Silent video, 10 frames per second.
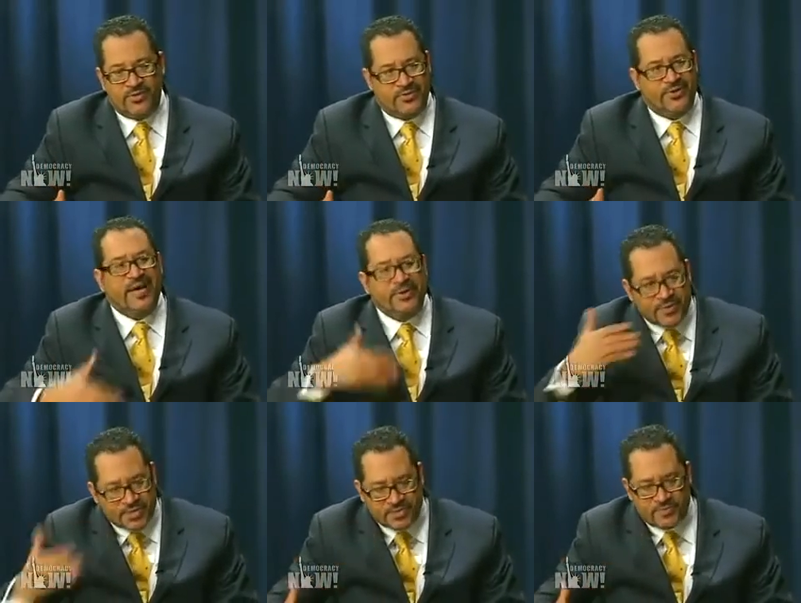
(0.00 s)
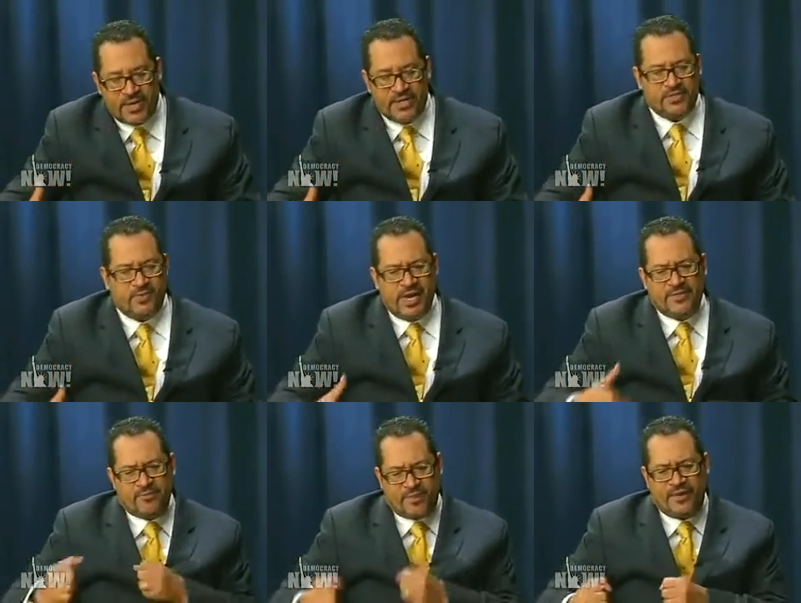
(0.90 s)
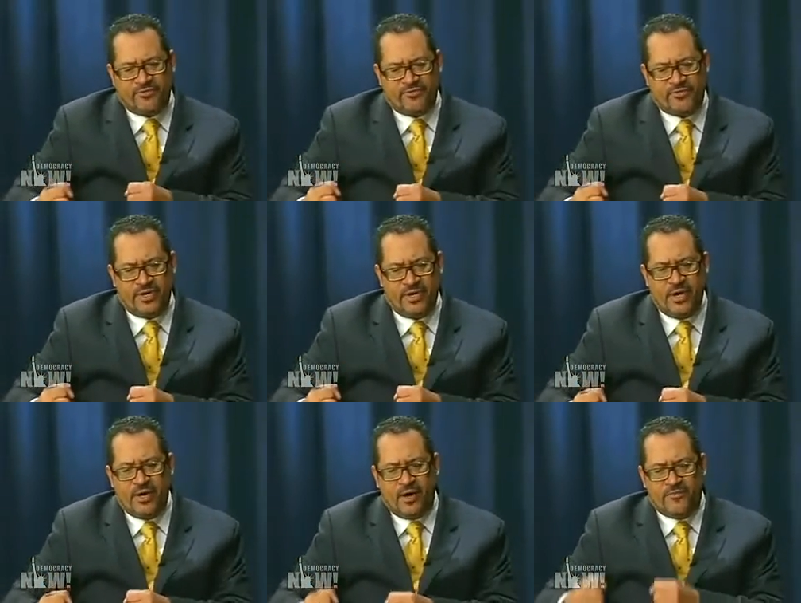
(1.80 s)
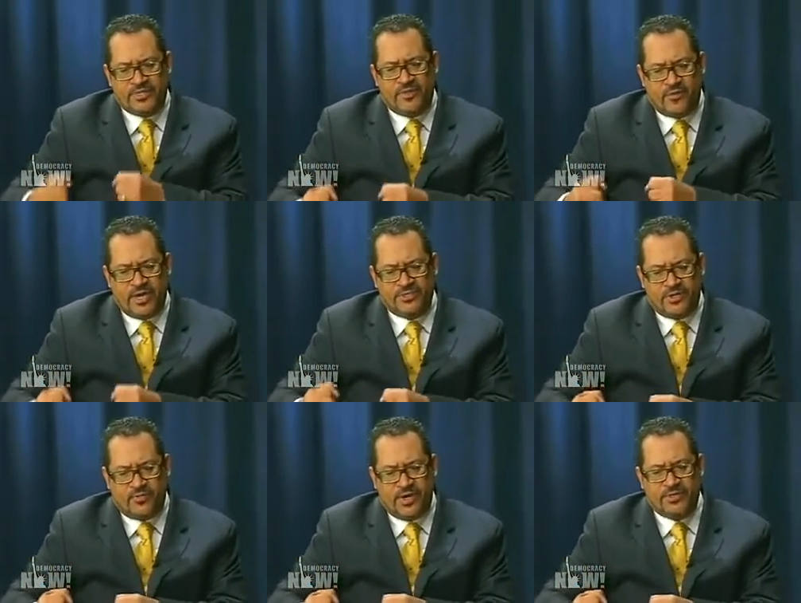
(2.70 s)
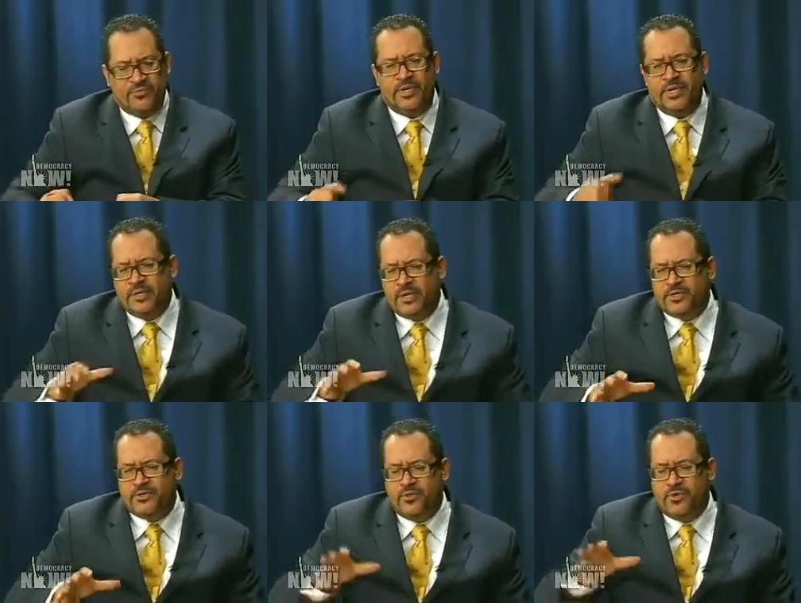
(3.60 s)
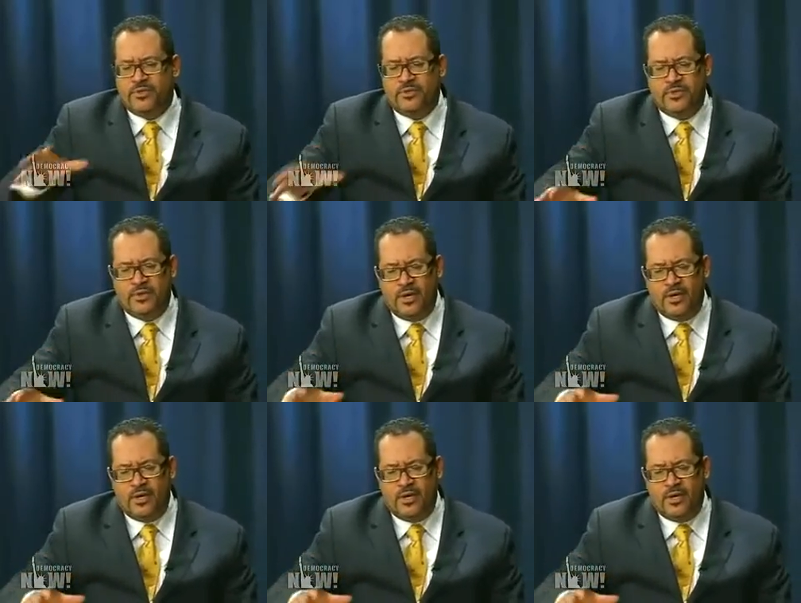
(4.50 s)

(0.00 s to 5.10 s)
III had participated. So he had the pageantry of the civil rights generation, but he looked toward a